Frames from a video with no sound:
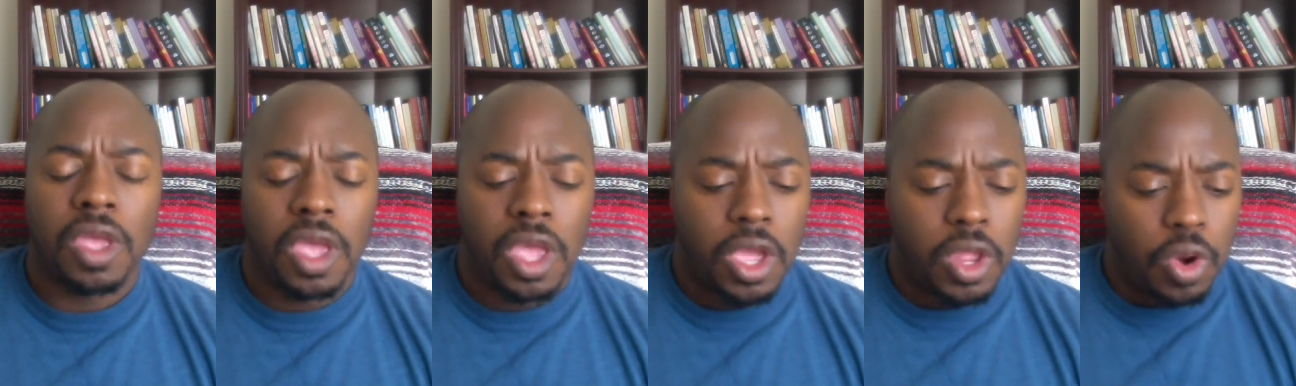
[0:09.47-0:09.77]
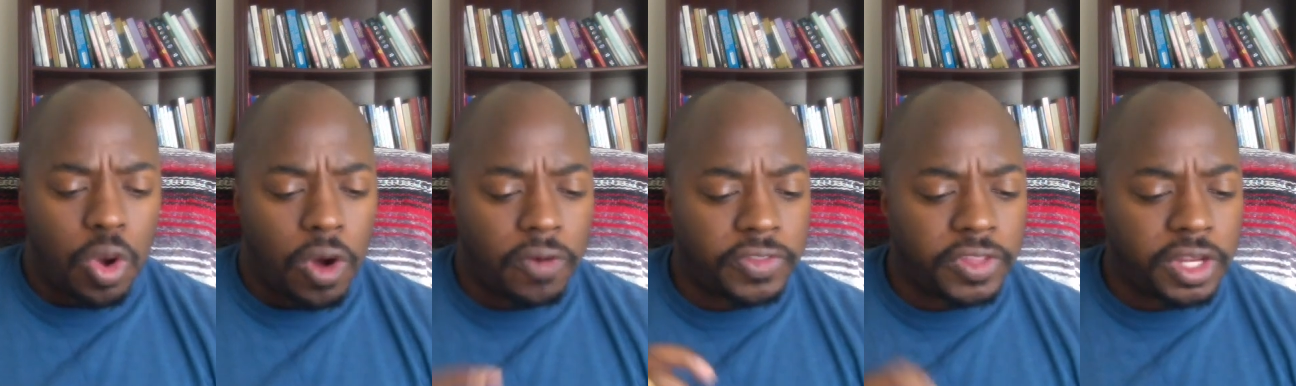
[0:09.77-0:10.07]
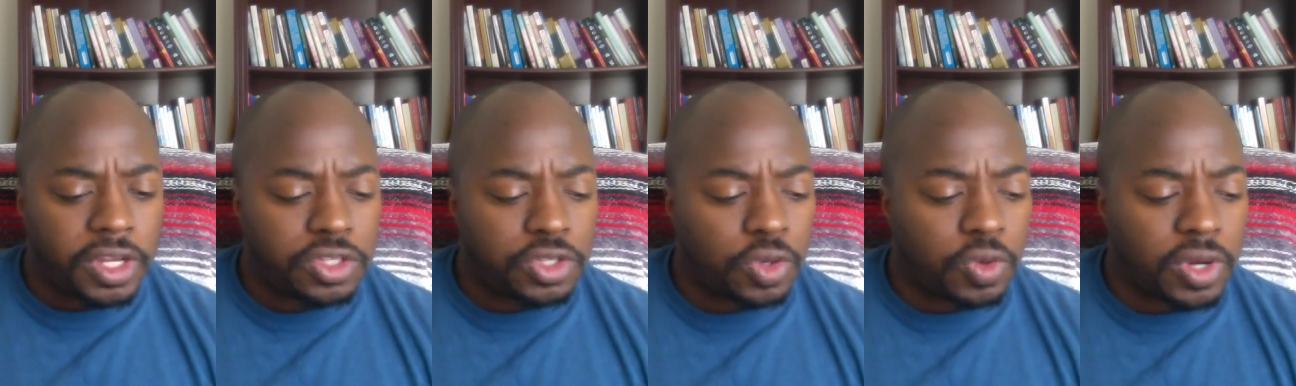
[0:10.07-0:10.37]
And often
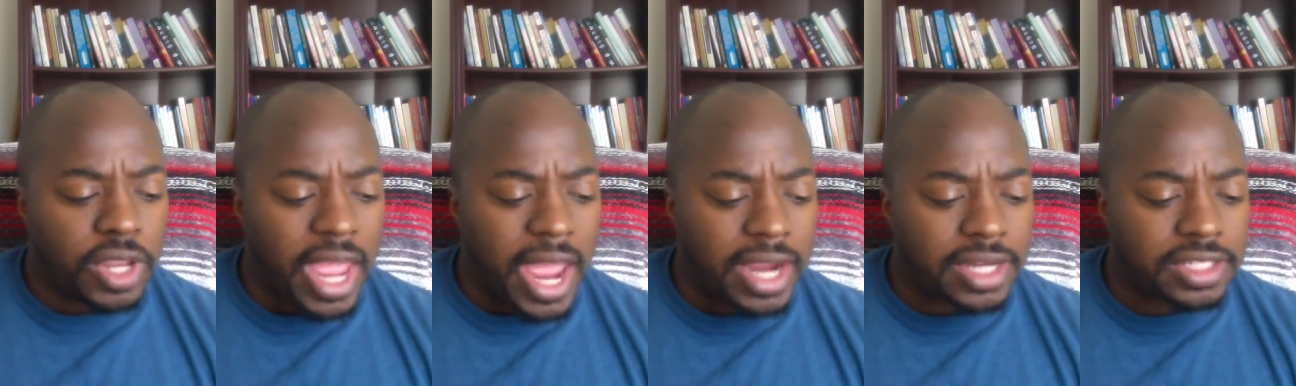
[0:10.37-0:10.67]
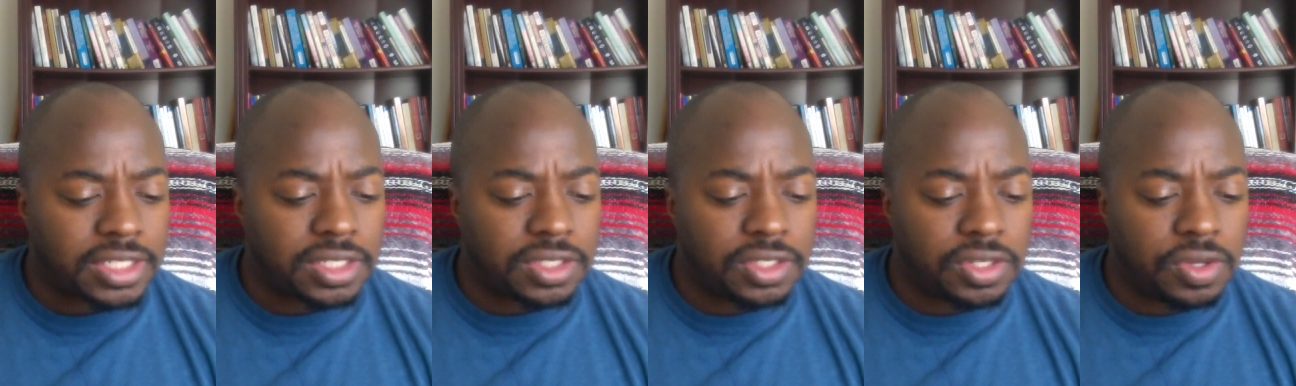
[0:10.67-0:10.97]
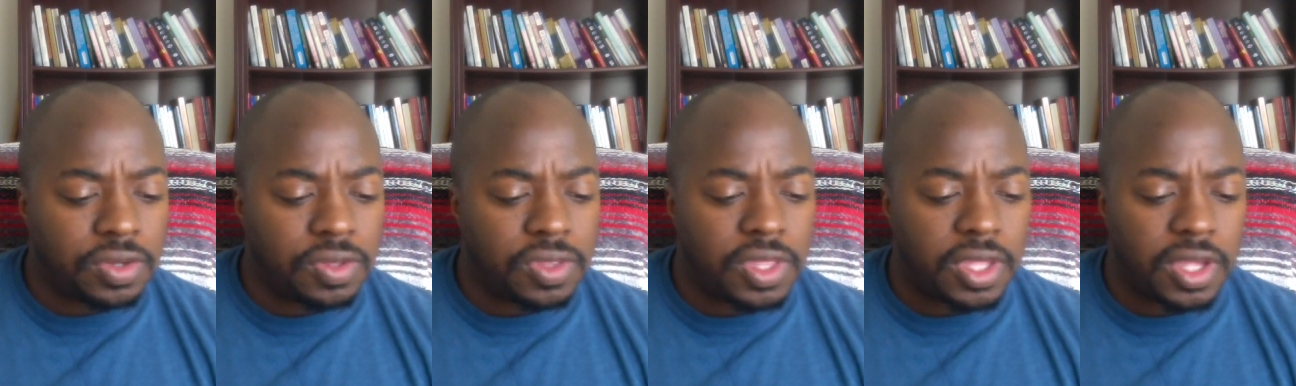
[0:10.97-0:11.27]
into reaction
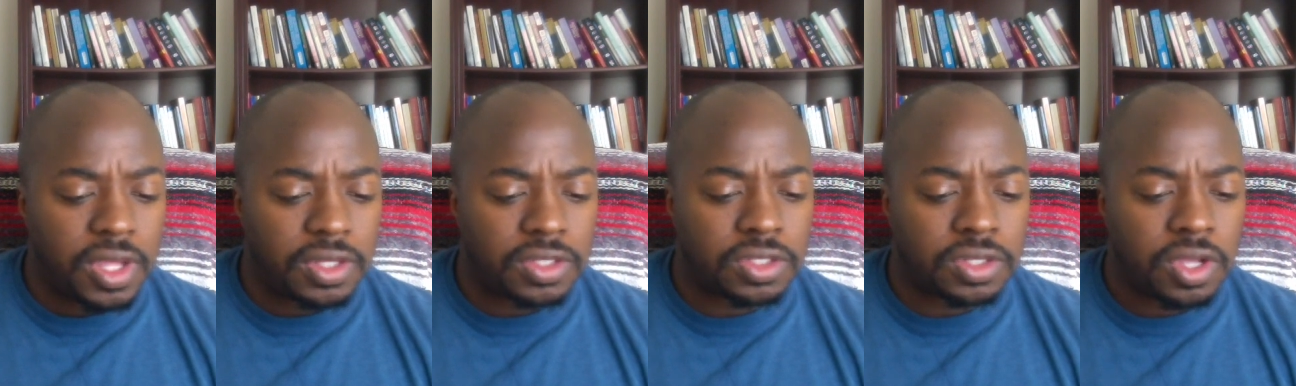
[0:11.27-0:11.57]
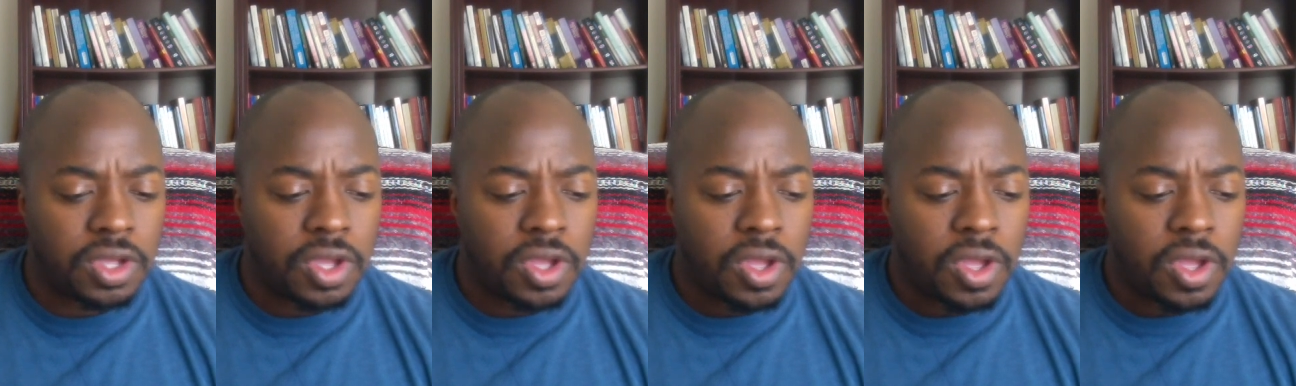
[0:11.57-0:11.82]
to this,